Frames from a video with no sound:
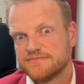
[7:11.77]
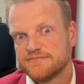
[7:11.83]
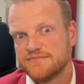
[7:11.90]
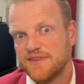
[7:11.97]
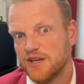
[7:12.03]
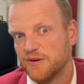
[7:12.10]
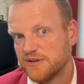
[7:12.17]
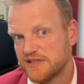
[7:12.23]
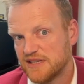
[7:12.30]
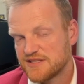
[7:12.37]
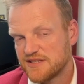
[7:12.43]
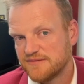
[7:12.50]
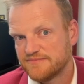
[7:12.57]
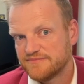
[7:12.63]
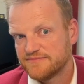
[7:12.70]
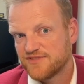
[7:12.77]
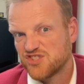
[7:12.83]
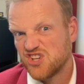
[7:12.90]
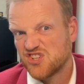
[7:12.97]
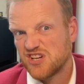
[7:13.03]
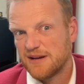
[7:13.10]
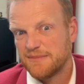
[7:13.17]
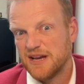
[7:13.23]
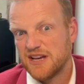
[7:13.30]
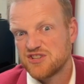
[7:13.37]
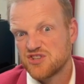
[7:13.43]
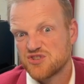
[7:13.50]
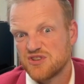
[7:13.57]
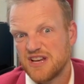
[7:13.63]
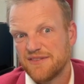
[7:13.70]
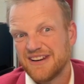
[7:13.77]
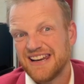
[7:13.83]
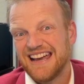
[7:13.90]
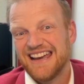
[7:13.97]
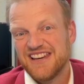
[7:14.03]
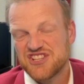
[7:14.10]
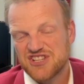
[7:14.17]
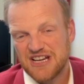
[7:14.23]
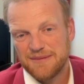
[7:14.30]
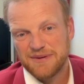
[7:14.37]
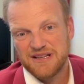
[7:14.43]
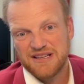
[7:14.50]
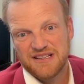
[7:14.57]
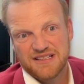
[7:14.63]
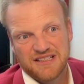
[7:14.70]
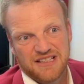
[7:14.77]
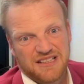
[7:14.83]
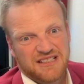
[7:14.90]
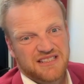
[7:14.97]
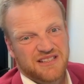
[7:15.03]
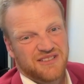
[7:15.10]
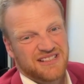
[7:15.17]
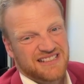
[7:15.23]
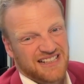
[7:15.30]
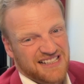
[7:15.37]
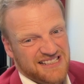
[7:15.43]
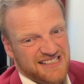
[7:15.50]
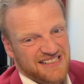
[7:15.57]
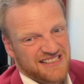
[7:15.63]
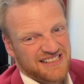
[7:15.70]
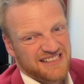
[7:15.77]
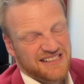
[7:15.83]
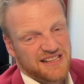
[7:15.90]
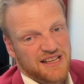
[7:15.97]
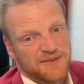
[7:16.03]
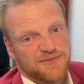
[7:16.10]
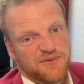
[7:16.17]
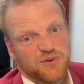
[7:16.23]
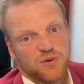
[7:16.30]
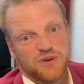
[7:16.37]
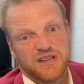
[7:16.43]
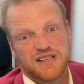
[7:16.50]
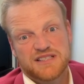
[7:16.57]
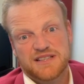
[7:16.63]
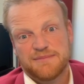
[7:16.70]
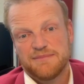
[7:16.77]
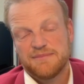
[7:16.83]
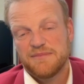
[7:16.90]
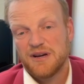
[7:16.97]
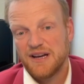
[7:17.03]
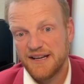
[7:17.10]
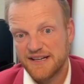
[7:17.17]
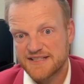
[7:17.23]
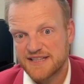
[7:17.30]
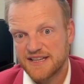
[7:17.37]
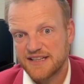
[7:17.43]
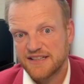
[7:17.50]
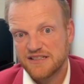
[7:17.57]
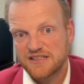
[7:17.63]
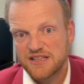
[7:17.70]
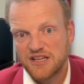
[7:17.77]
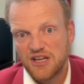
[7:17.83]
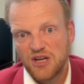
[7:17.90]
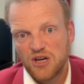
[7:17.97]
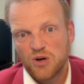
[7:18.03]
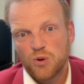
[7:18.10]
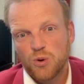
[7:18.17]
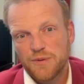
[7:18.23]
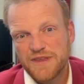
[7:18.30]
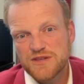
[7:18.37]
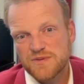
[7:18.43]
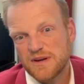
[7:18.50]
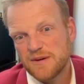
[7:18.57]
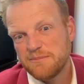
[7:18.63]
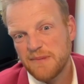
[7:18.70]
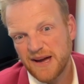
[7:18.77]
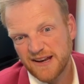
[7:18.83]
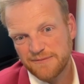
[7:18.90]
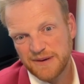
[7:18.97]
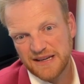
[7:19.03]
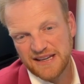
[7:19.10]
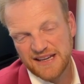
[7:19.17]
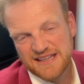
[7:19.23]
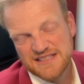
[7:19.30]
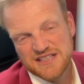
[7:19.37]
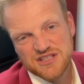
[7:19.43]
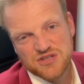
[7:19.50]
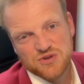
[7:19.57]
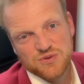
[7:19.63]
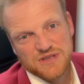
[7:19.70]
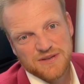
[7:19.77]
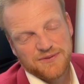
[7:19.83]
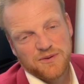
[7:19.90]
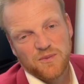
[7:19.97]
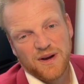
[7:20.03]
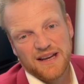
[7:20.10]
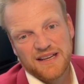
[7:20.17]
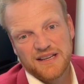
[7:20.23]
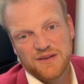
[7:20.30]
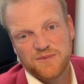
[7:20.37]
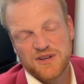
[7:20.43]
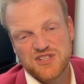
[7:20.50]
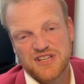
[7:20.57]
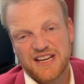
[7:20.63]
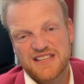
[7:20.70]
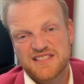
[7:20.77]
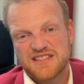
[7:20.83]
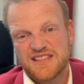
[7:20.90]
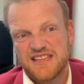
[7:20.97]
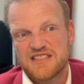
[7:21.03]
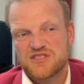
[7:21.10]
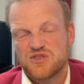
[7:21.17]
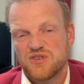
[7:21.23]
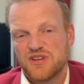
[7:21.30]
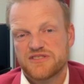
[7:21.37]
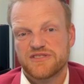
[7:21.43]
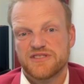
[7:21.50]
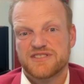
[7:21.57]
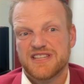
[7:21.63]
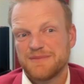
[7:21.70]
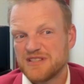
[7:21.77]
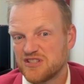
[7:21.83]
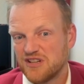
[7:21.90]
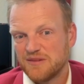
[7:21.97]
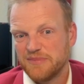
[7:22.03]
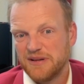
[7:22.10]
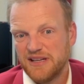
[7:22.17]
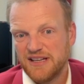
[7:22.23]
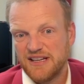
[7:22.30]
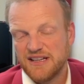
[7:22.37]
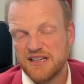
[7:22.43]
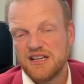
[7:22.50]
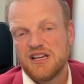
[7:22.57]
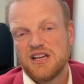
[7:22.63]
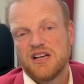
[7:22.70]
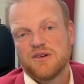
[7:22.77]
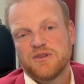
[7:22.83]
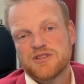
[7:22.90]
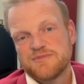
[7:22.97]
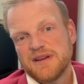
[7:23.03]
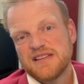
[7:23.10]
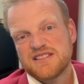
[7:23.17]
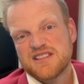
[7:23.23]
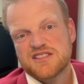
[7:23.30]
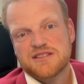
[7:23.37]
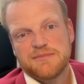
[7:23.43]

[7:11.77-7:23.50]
No, it doesn't. G sharp major should have an A sharp in it, so it doesn't, therefore it's a minor second. Or this one might have been easier to do a different way, in which case these two notes are a semitone apart, which means it's a